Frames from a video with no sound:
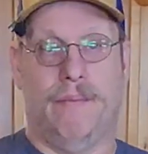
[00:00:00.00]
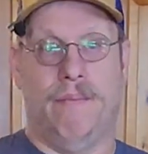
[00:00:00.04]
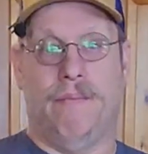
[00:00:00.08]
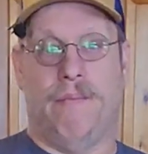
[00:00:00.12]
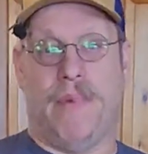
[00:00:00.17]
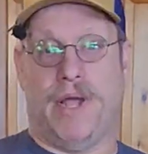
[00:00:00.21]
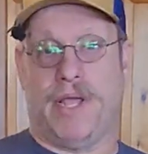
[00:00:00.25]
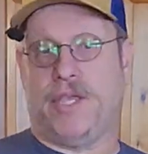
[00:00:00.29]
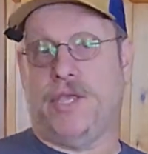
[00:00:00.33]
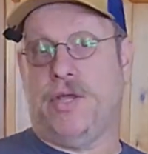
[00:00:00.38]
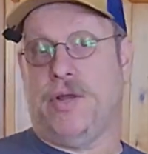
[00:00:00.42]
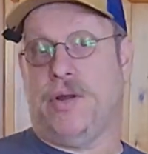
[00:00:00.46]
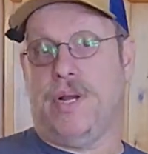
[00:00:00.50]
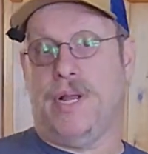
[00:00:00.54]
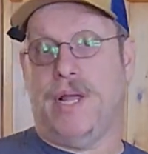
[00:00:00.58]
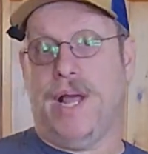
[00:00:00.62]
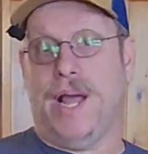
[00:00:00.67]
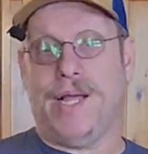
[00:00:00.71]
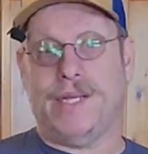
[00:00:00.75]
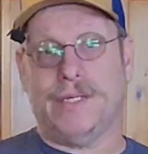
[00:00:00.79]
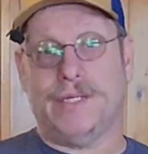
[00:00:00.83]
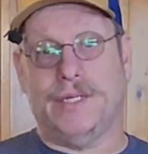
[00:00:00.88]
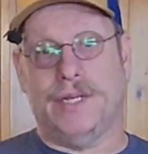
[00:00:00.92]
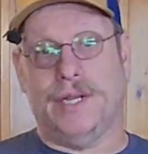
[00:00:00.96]
My
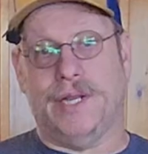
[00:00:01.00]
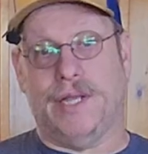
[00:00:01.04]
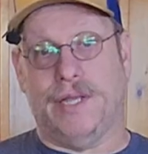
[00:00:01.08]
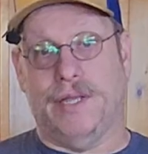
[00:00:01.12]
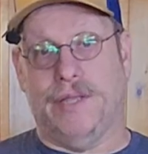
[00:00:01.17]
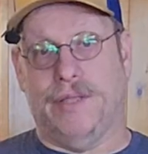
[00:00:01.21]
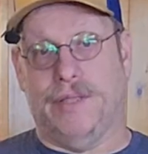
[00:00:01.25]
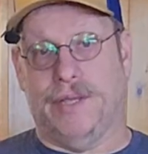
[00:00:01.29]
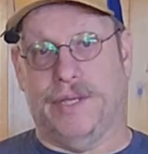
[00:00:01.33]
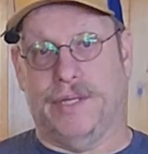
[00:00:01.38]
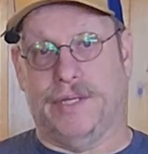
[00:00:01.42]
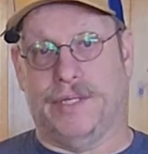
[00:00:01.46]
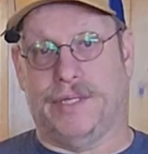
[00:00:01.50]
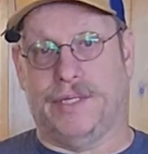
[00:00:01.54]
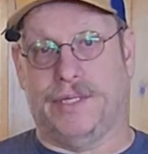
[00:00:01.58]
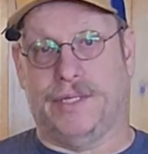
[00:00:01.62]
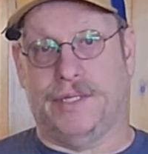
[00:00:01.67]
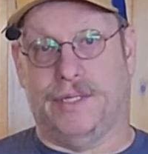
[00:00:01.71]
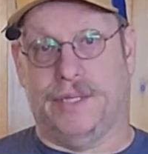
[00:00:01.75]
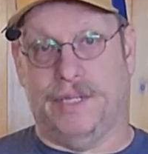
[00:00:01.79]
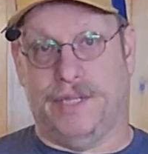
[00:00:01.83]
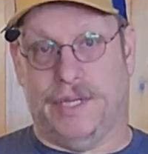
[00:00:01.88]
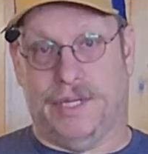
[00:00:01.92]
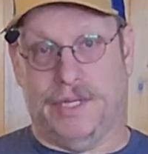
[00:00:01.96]
curiosity in
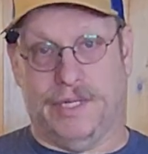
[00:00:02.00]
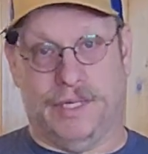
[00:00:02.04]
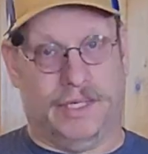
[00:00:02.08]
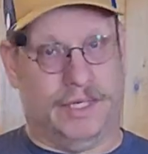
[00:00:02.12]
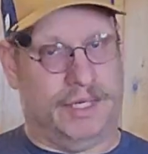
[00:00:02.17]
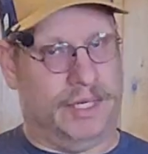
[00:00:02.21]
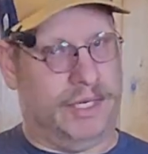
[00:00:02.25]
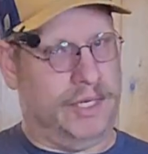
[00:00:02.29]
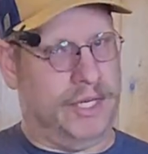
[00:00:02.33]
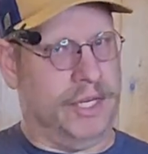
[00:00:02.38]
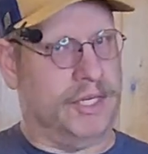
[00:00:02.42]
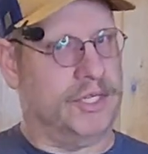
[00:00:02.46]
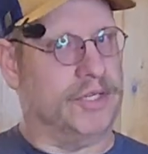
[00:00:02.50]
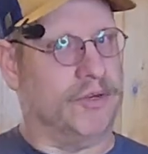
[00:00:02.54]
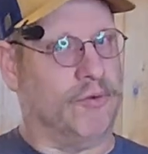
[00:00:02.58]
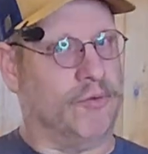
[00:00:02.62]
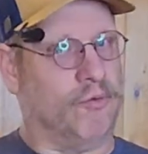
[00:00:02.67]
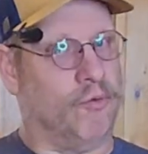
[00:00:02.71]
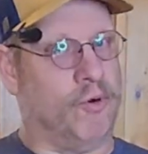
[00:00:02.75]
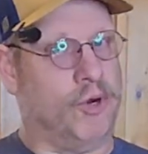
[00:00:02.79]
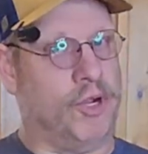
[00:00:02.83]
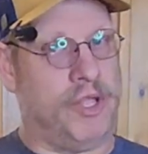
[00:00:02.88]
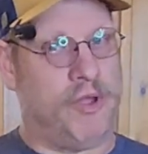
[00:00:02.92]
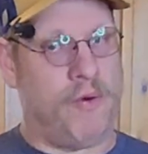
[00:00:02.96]
this is, does it
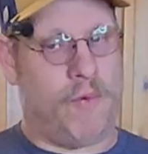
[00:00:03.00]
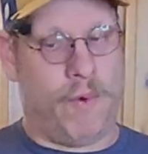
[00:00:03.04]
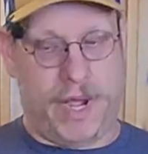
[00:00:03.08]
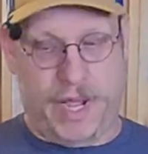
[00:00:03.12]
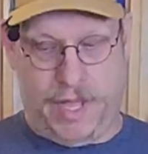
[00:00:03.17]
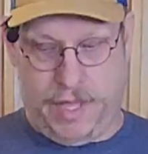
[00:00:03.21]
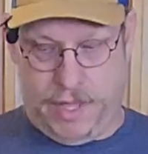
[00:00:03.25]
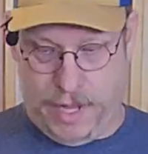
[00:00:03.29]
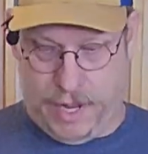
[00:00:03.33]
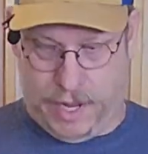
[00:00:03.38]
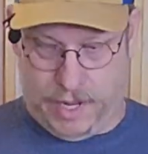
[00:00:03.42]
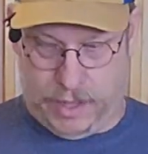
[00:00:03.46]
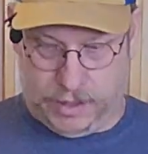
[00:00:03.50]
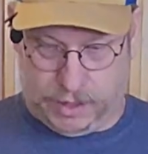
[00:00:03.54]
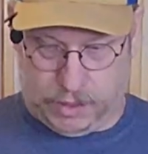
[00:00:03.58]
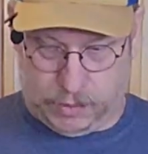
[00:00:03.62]
really weigh that?